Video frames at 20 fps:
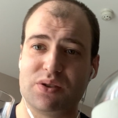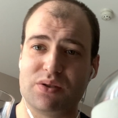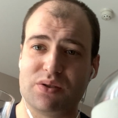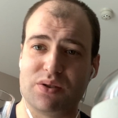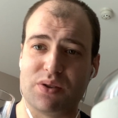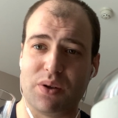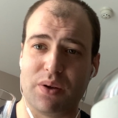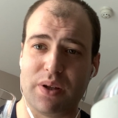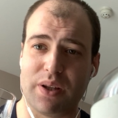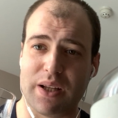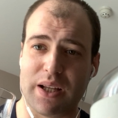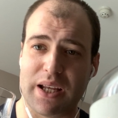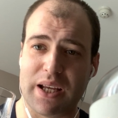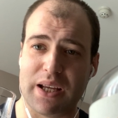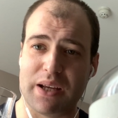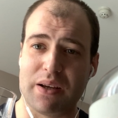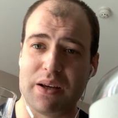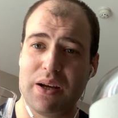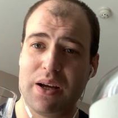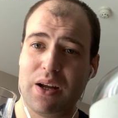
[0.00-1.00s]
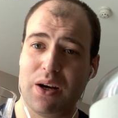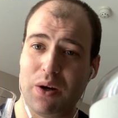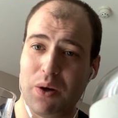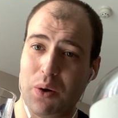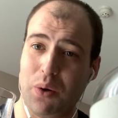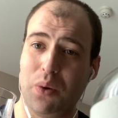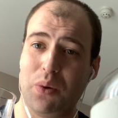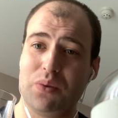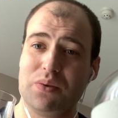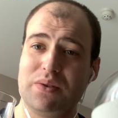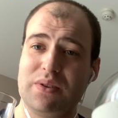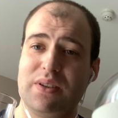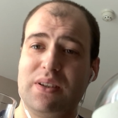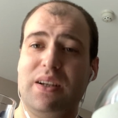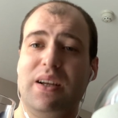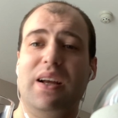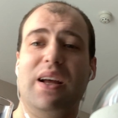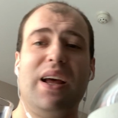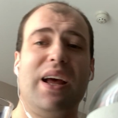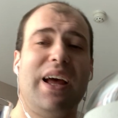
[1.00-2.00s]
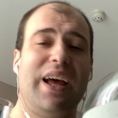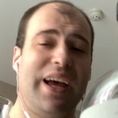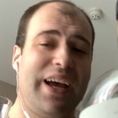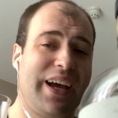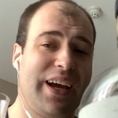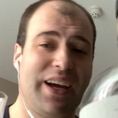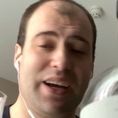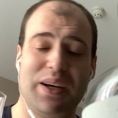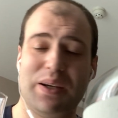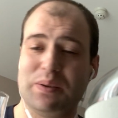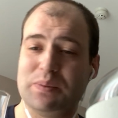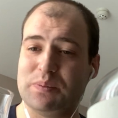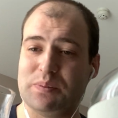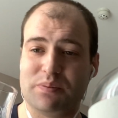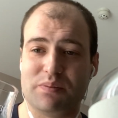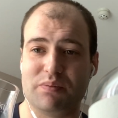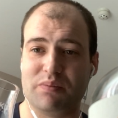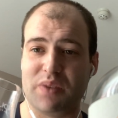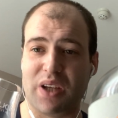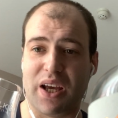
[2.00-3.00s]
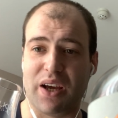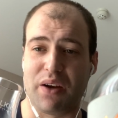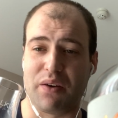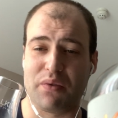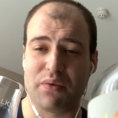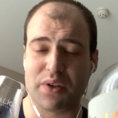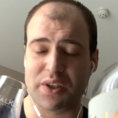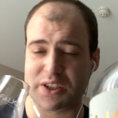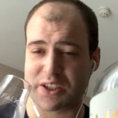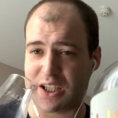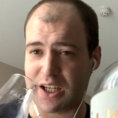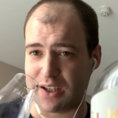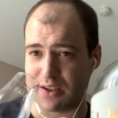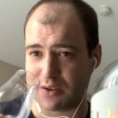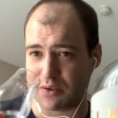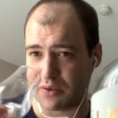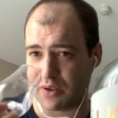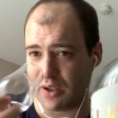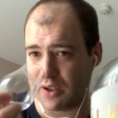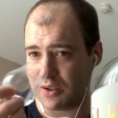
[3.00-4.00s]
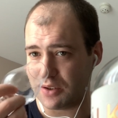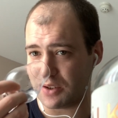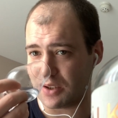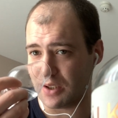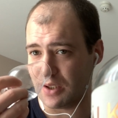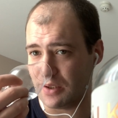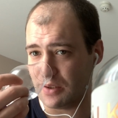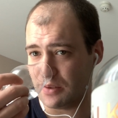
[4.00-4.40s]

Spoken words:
doing the lawn. Yeah, fresh cut grass.